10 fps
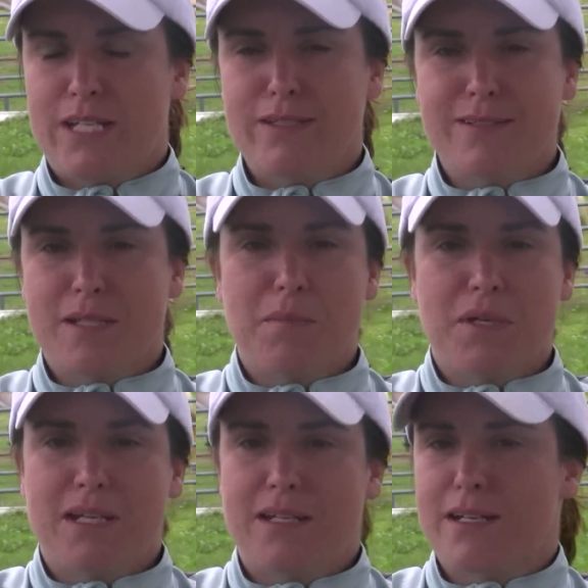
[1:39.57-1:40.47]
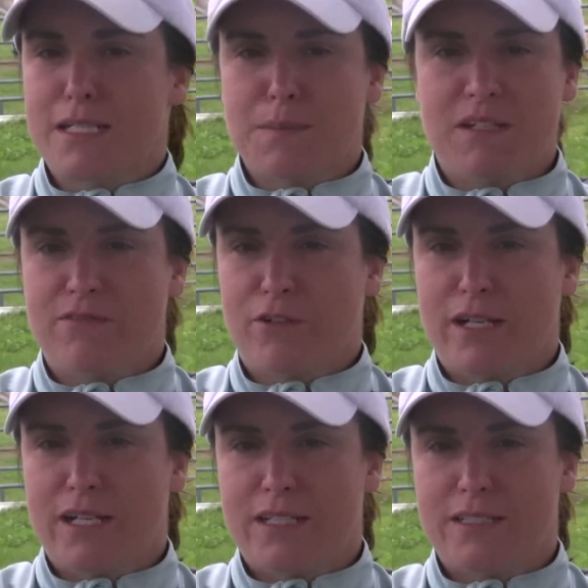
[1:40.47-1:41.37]
Telling somebody not to be
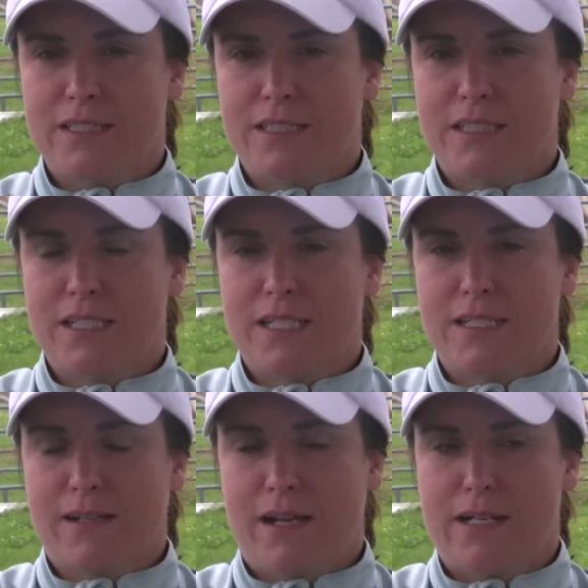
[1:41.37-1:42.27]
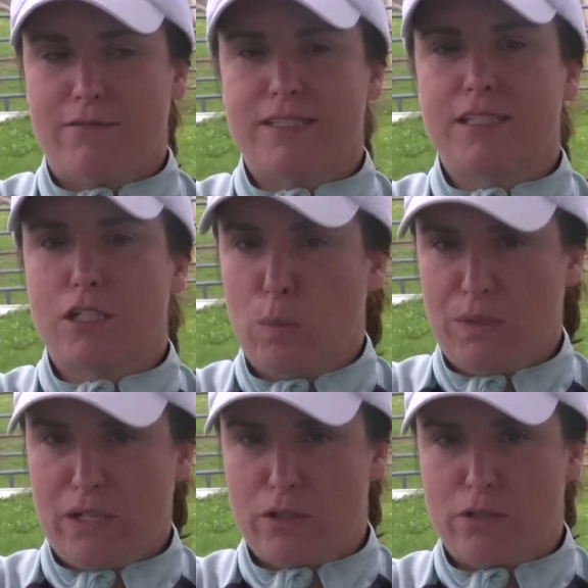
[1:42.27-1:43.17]
afraid is kind of like the
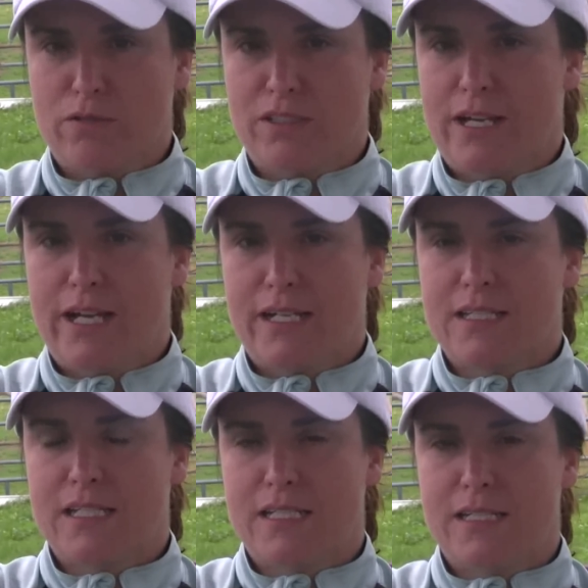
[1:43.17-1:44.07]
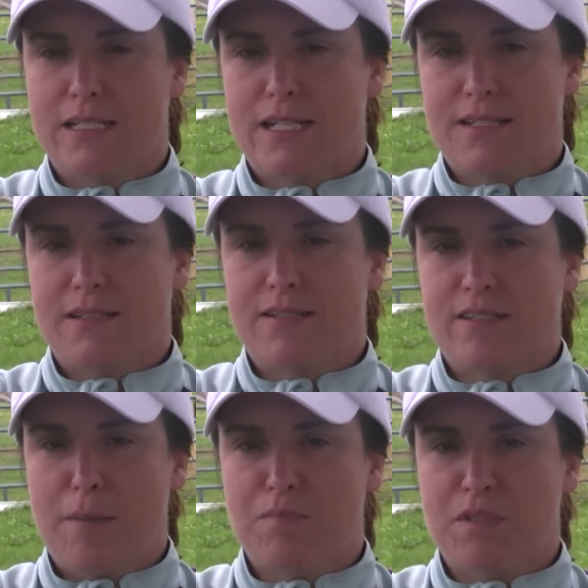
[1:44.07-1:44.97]
calm down and relax. It doesn't
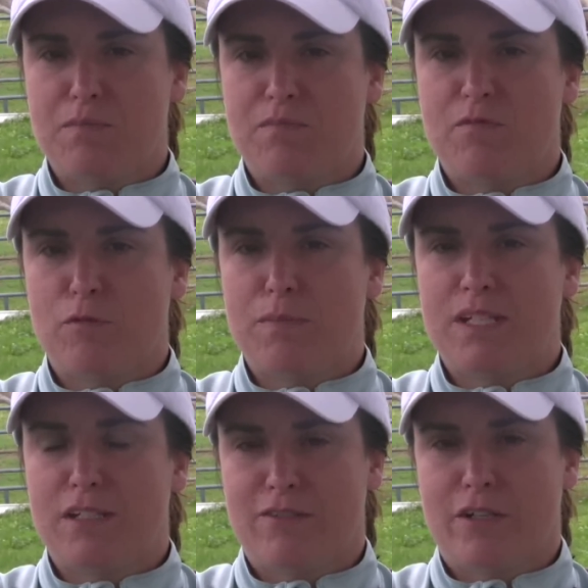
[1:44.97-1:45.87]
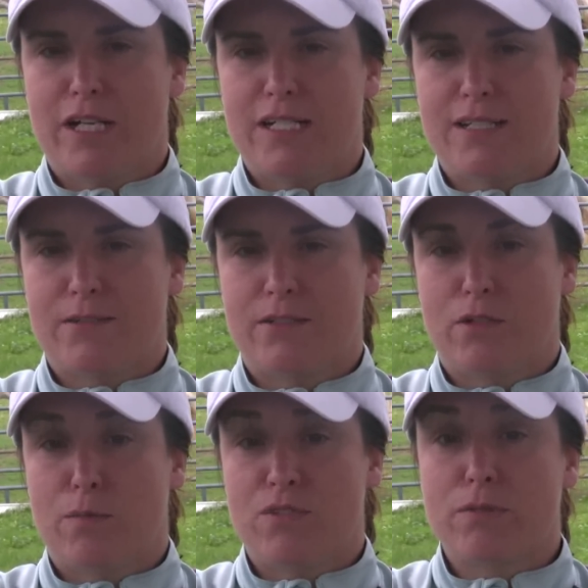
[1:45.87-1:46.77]
stop them from being afraid. It sort
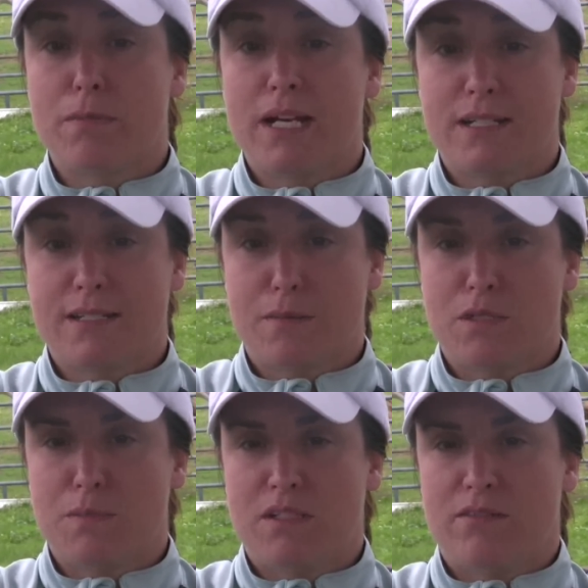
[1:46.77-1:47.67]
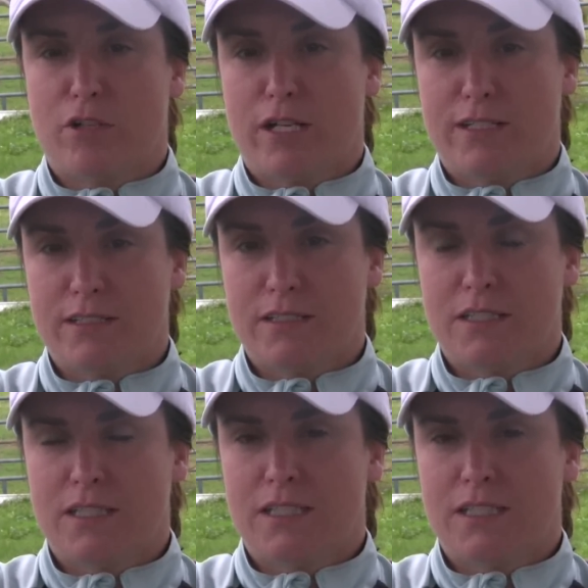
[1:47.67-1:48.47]
of almost reminds them to be afraid.